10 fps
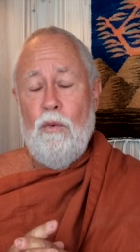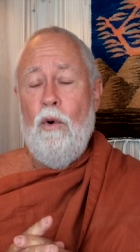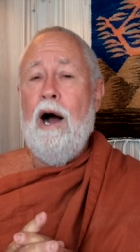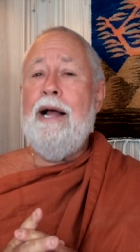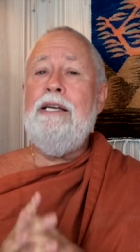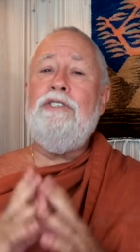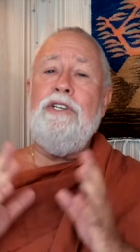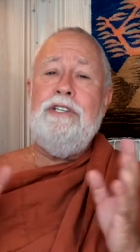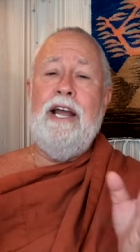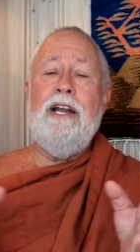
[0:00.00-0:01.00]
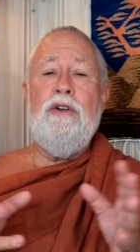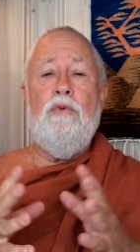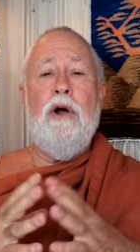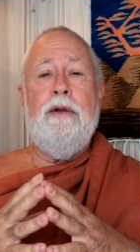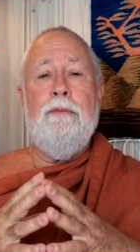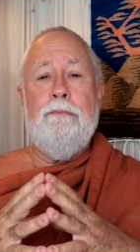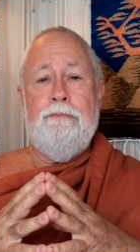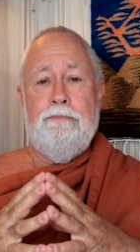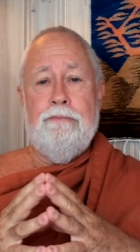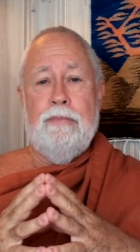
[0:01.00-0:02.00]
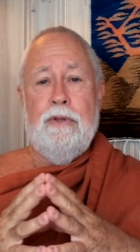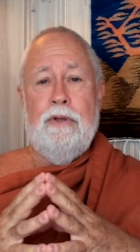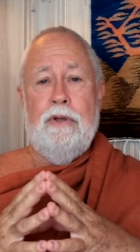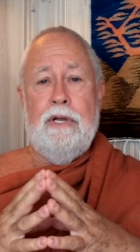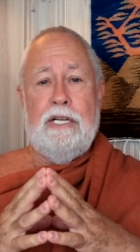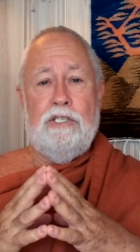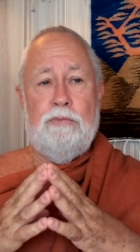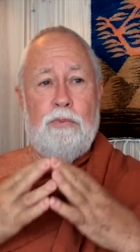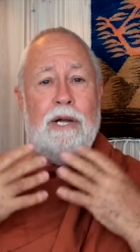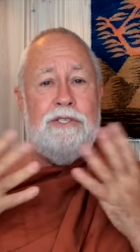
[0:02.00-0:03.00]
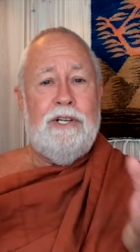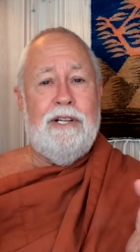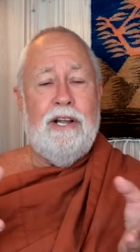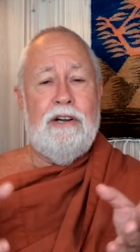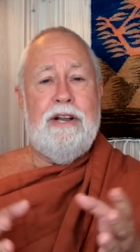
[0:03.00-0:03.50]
Why isn't anyone expressing their